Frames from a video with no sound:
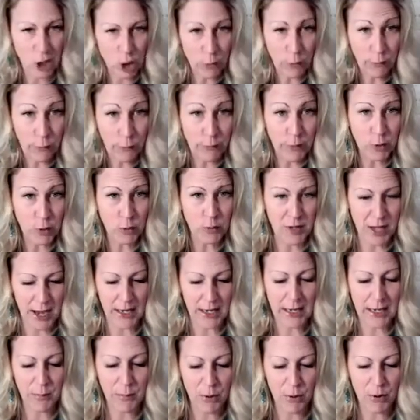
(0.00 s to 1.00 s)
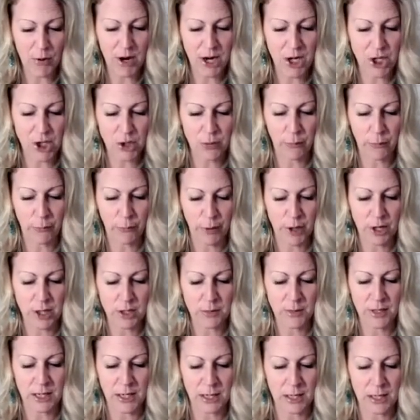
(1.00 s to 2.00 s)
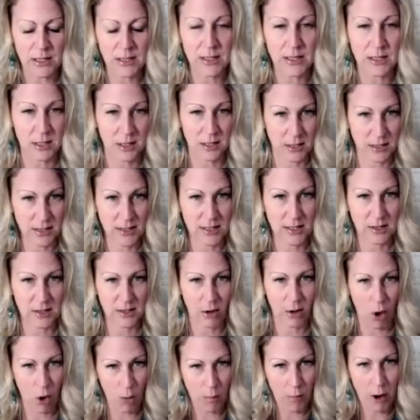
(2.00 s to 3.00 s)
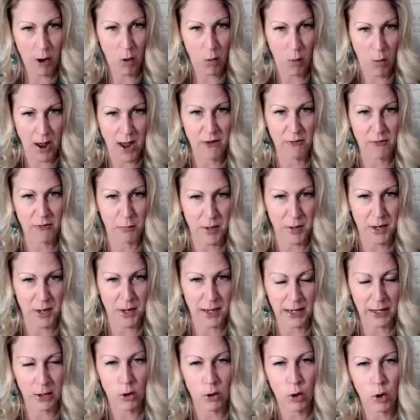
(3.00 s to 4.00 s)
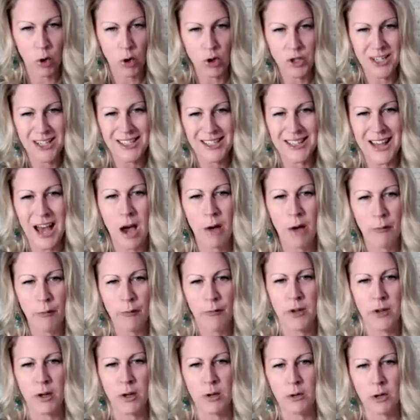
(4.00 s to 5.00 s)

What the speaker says: you feel that liberation, freedom, and innocence are my way of being? Or does that feel